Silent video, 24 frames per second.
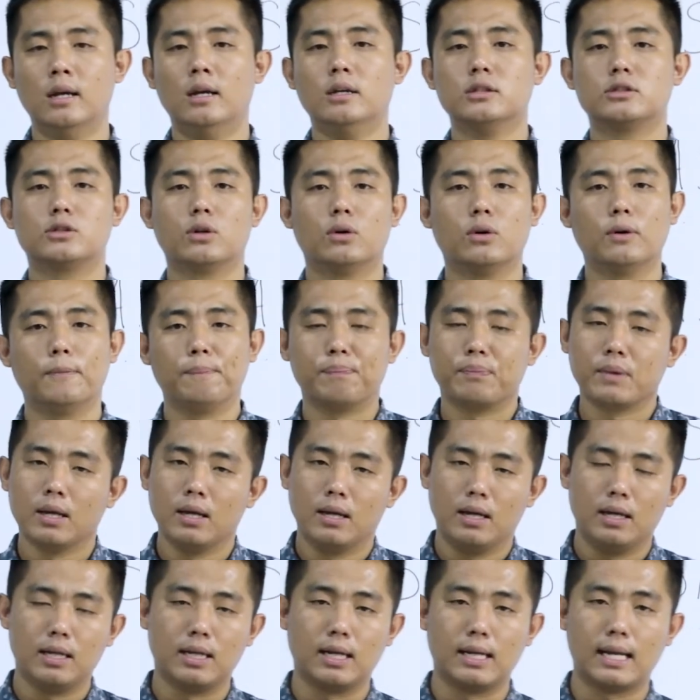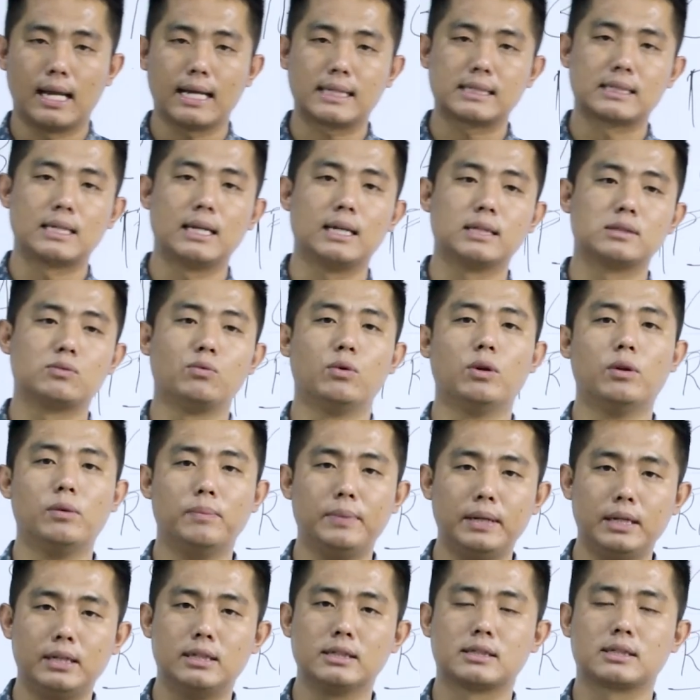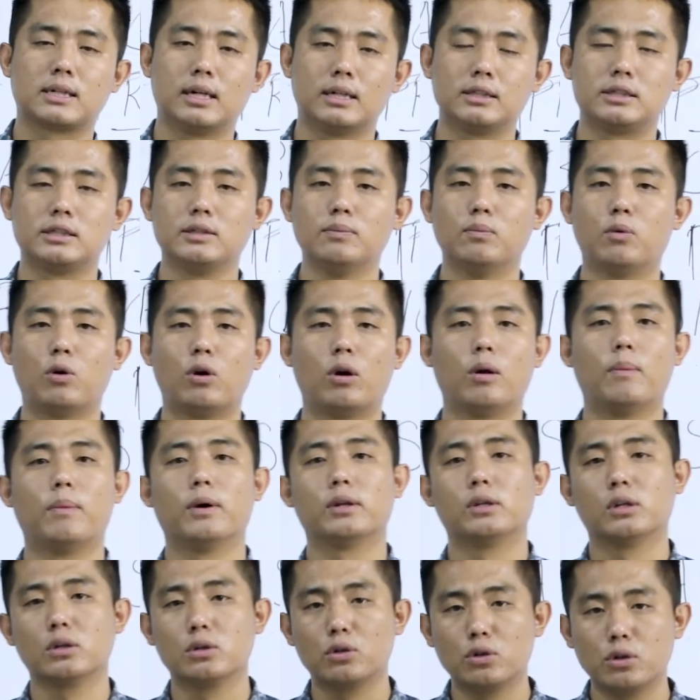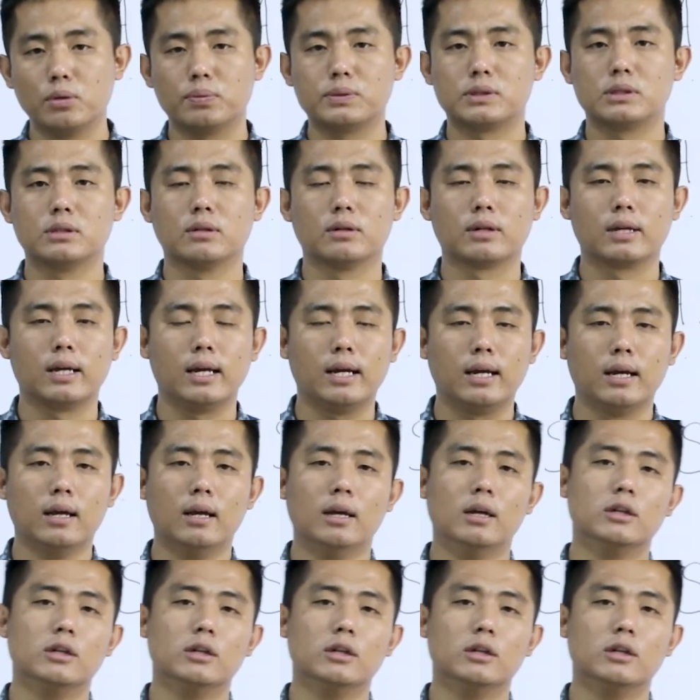So, in the next class, we will be discussing more about the groups, okay?